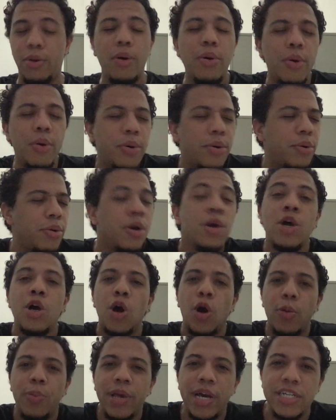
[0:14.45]
Oh,
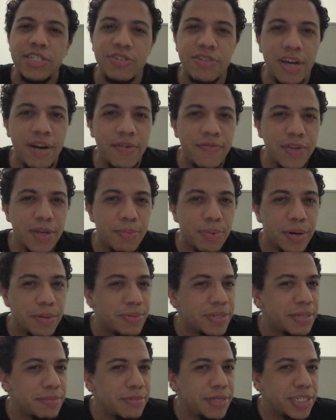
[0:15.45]
hope you guys are trying for your
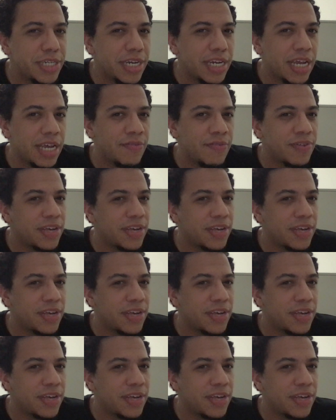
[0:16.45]
purpose and mission life.